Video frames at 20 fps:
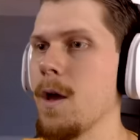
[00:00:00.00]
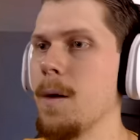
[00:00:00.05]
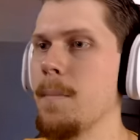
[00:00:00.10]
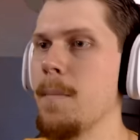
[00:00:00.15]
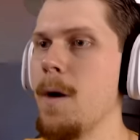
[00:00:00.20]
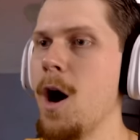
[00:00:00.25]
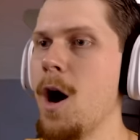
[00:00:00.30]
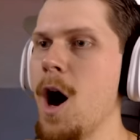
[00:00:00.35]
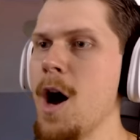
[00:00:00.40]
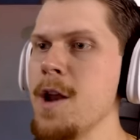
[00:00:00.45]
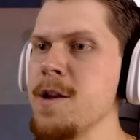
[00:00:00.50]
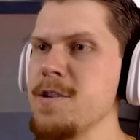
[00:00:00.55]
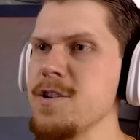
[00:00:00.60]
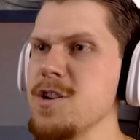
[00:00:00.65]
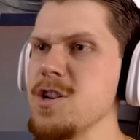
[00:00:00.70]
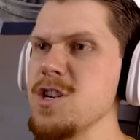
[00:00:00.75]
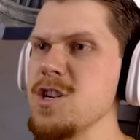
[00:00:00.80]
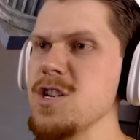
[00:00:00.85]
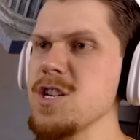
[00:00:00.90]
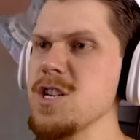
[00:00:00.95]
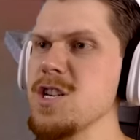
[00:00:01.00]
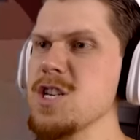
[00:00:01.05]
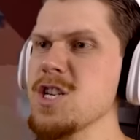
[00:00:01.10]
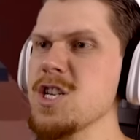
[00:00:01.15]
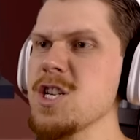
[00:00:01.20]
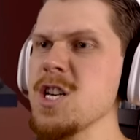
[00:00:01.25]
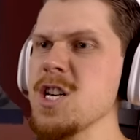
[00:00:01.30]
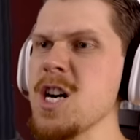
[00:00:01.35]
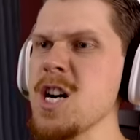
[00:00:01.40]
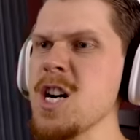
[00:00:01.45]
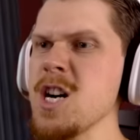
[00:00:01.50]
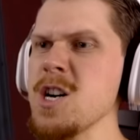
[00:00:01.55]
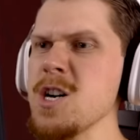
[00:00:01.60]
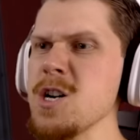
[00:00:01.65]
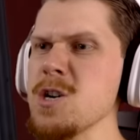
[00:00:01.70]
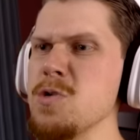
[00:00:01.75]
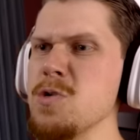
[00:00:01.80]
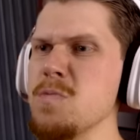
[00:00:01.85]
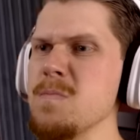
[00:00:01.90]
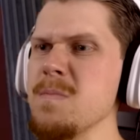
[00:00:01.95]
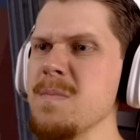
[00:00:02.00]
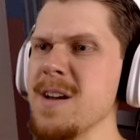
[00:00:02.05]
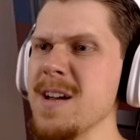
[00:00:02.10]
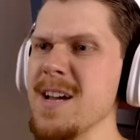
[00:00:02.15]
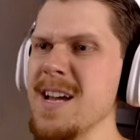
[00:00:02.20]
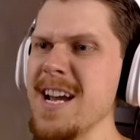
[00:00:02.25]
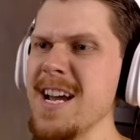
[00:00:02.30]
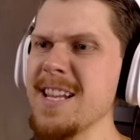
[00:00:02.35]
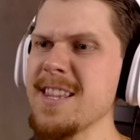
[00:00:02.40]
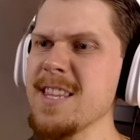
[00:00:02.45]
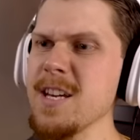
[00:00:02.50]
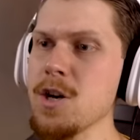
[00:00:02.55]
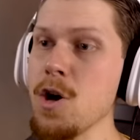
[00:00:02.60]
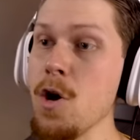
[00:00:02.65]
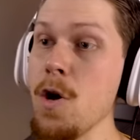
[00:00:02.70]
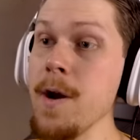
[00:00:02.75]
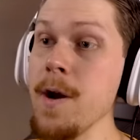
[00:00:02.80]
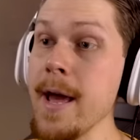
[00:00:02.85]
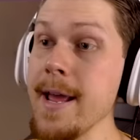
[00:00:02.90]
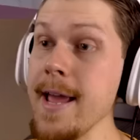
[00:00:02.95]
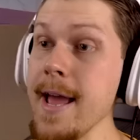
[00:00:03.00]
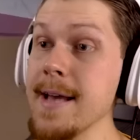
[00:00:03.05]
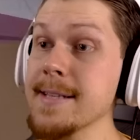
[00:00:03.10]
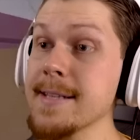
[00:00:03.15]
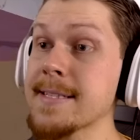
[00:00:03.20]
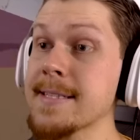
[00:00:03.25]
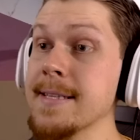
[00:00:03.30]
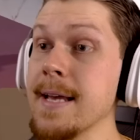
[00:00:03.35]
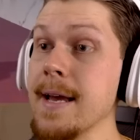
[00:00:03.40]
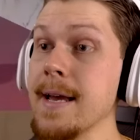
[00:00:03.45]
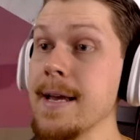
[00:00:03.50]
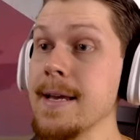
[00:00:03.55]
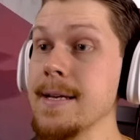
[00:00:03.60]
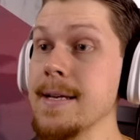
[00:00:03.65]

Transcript: Come on. Go! Hit the corner, yes!